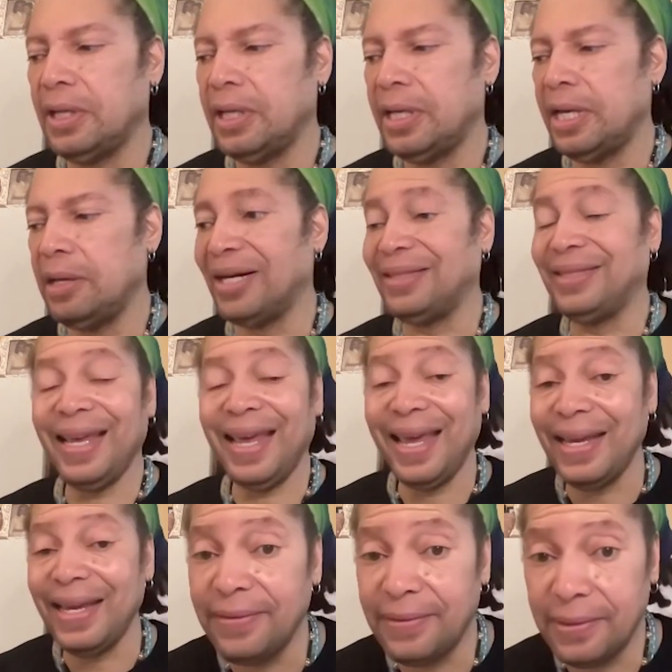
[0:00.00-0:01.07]
in my
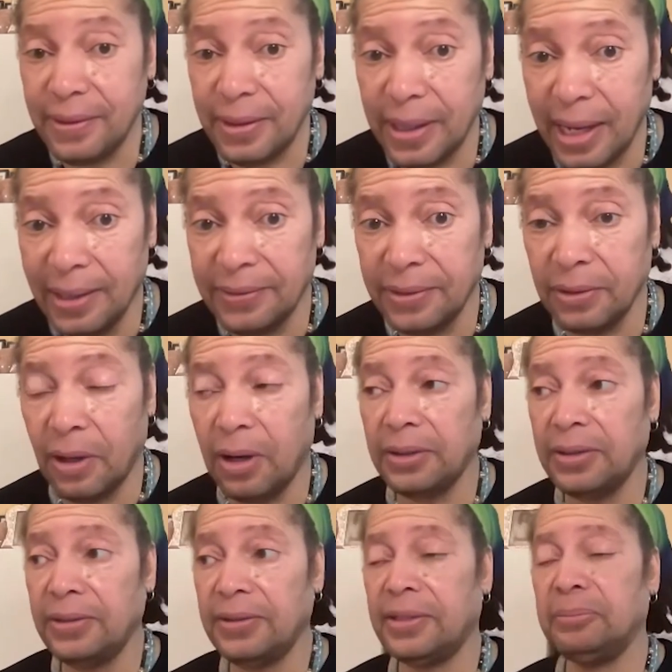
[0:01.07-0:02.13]
taste as an
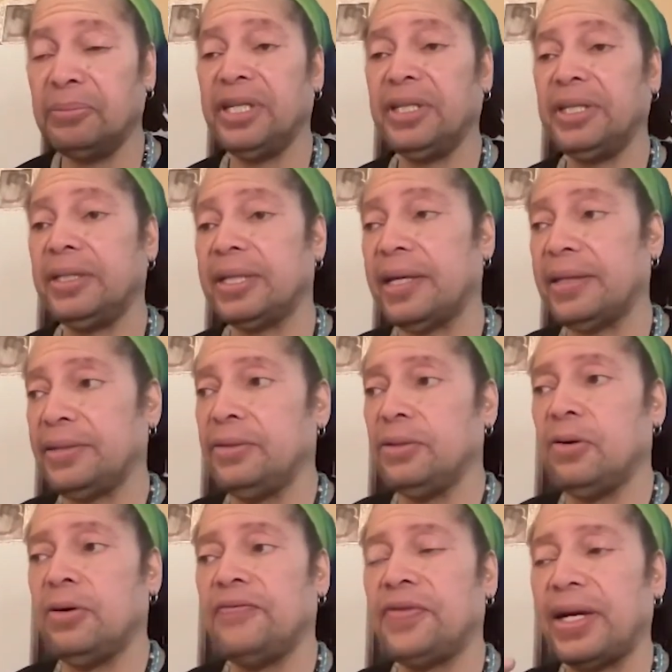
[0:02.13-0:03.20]
artist, meaning that
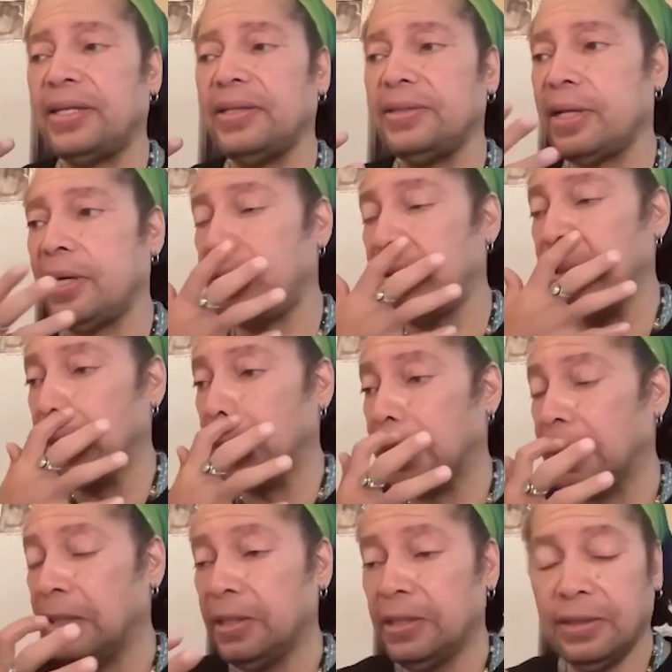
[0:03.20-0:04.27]
if I can tell
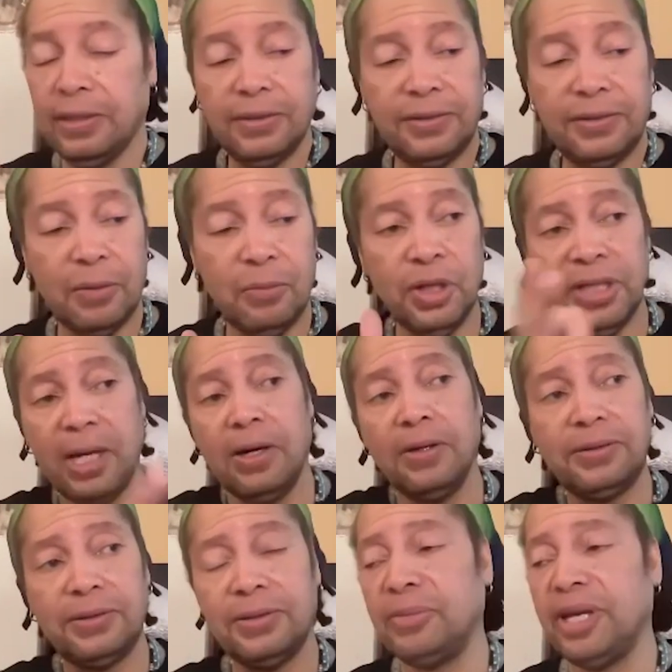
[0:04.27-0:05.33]
someone
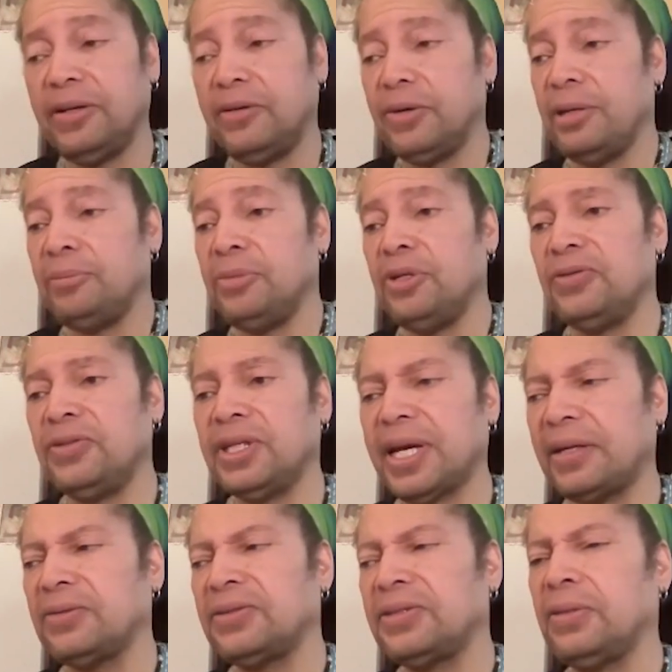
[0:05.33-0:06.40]
else has made great music, I
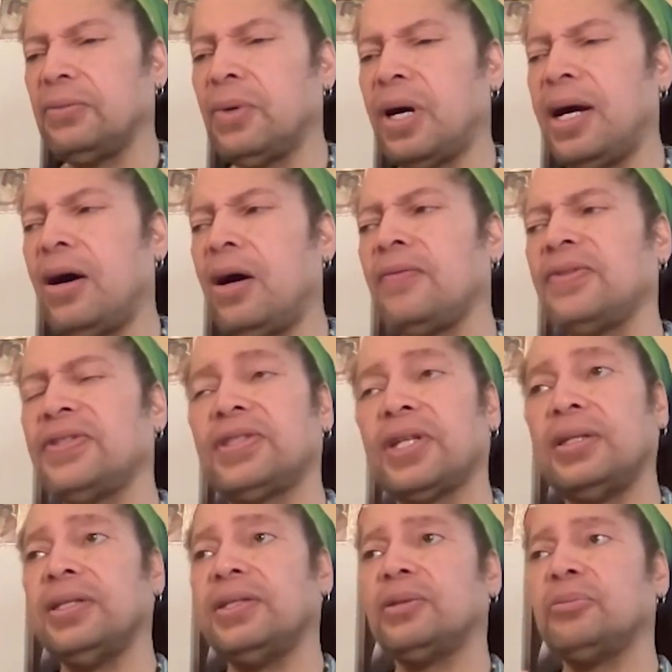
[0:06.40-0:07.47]
don't see why all of a
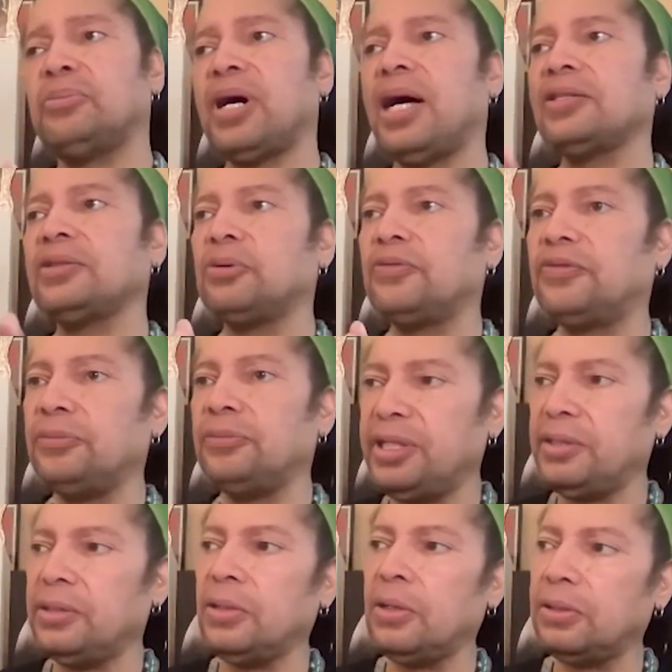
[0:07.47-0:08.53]
sudden it's impossible for me
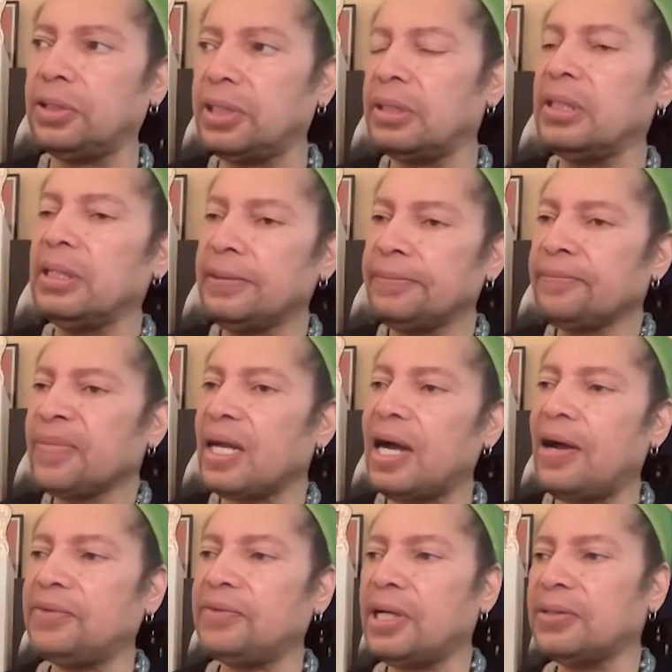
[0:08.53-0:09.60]
to know that
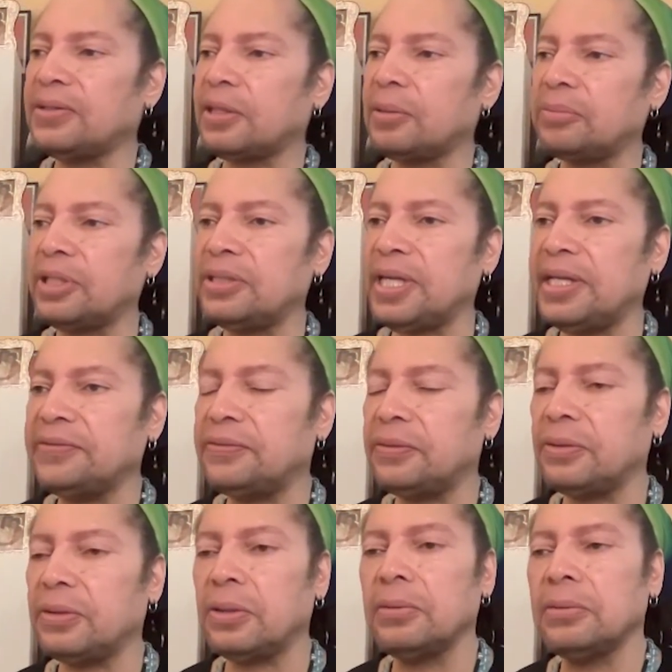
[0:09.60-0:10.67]
I've done something
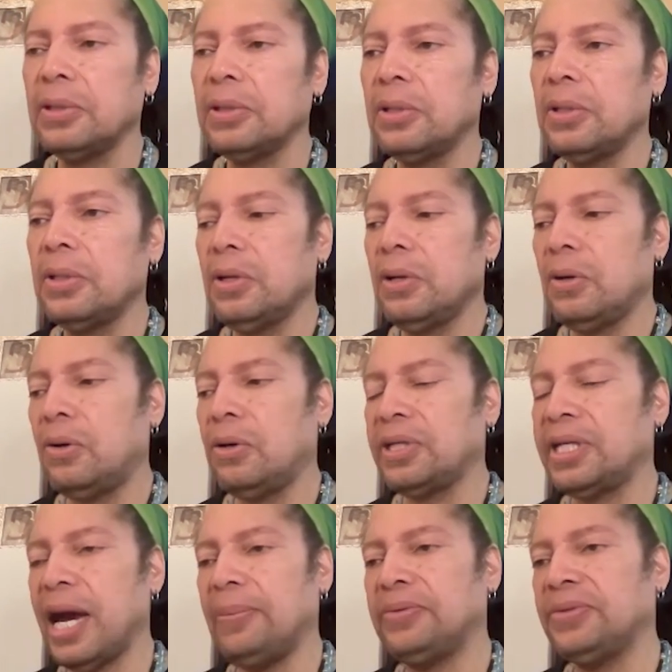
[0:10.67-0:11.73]
tasteful or
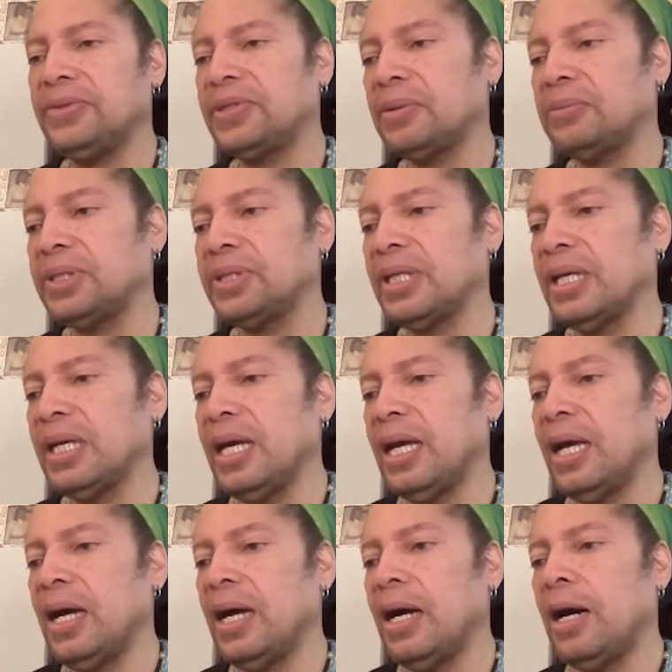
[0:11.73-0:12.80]
captured something.
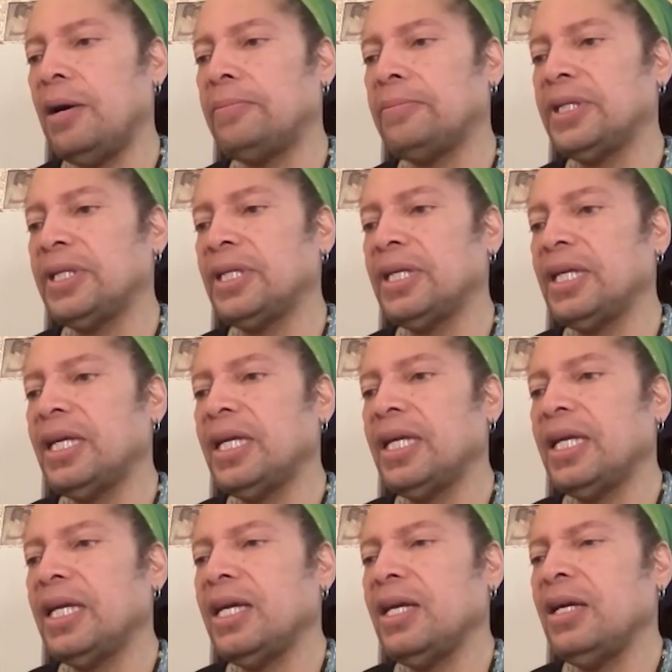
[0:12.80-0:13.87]
Um,
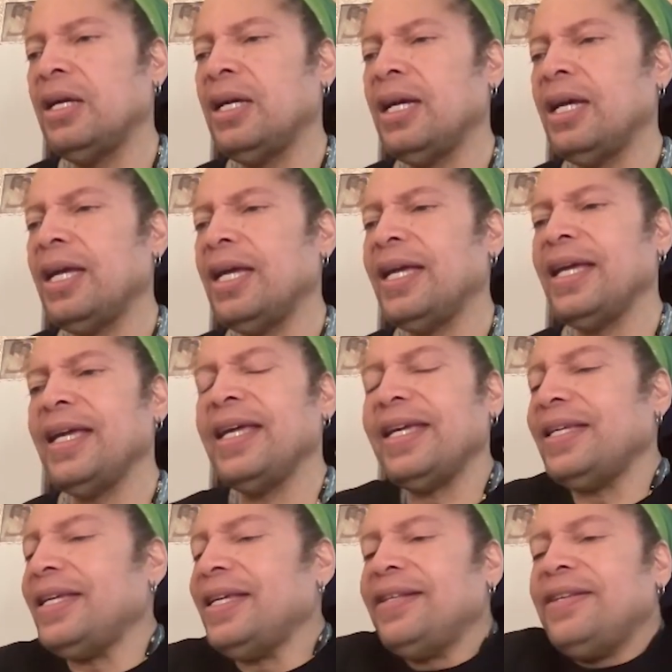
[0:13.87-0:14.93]

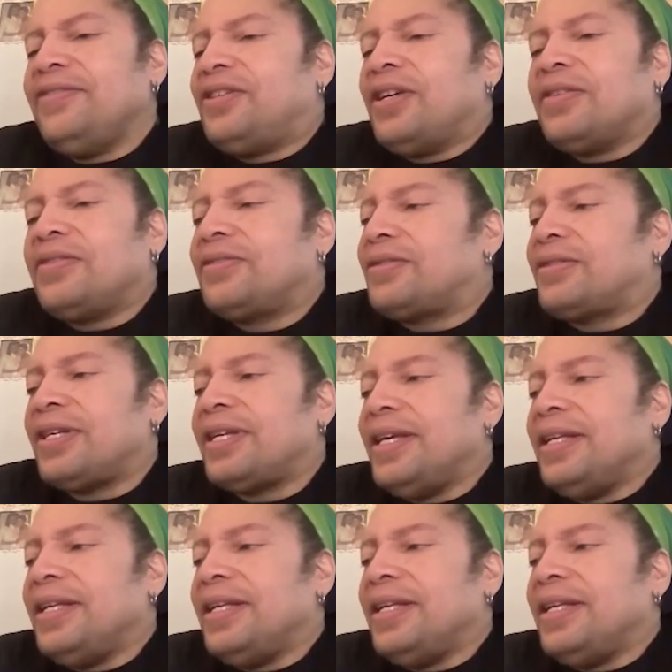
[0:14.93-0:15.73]
it is just